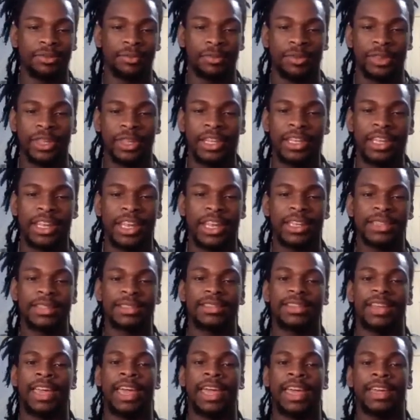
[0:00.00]
the Nets
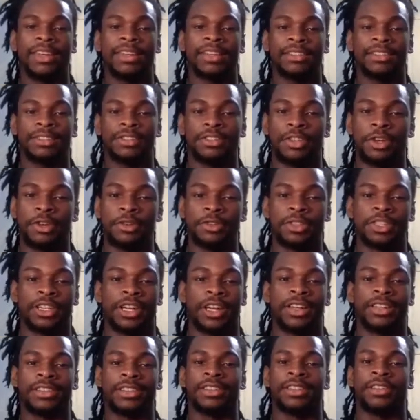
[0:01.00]
adding Joe
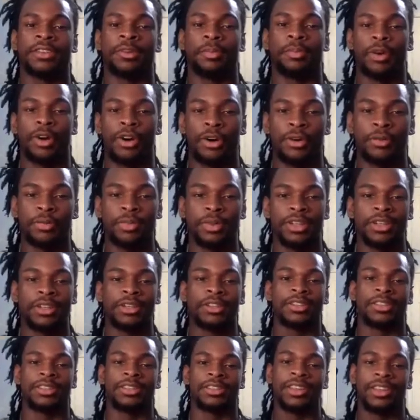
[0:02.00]
Johnson to Paul
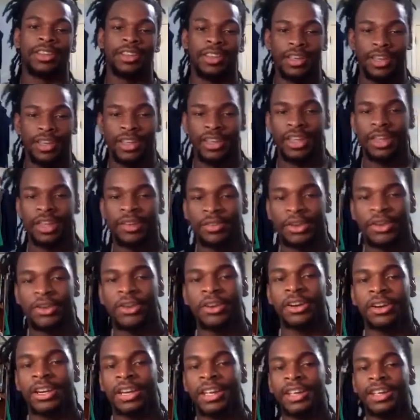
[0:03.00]
Pierce and Kevin
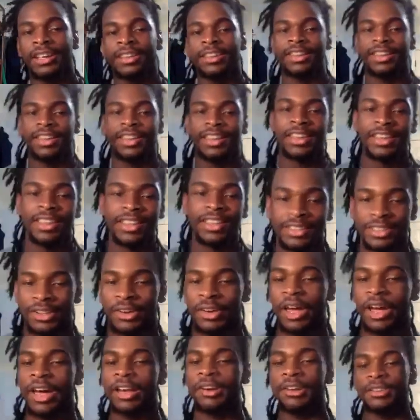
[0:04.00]
Garnett. So
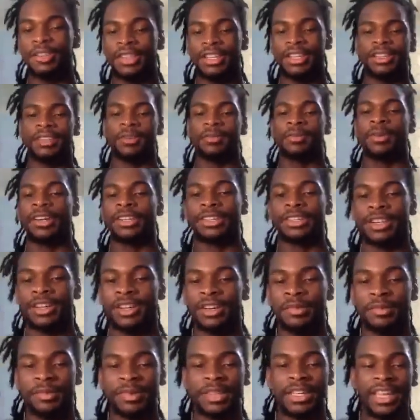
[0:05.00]
I don't think the Bucks are going
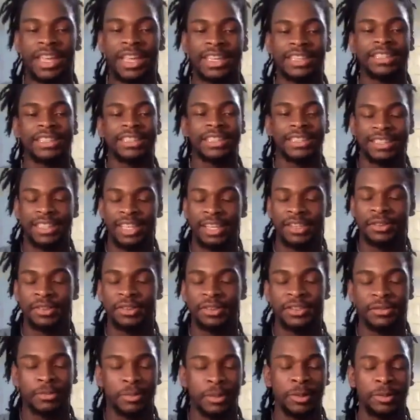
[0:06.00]
to be as successful
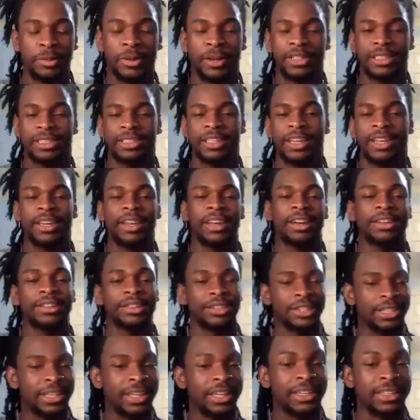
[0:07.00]
as people are saying. I
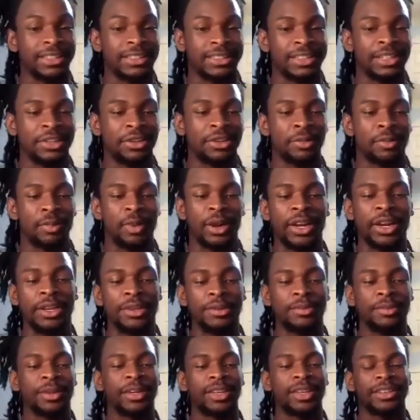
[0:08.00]
understand it's still Brady,
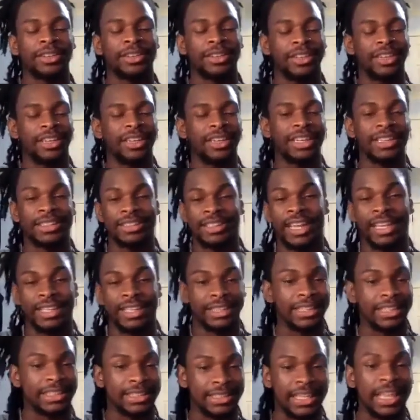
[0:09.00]
but it's not
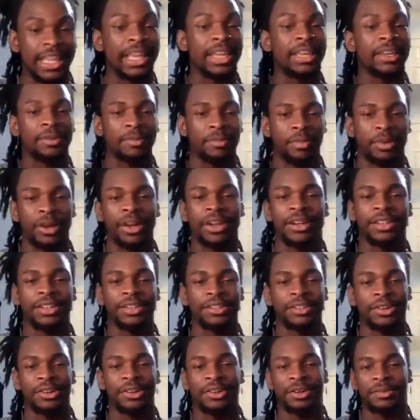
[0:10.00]
the same Brady. You
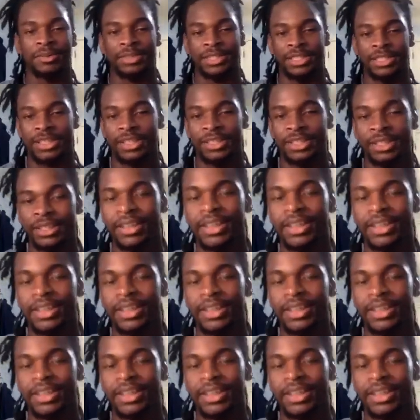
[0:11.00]
know what I'm saying?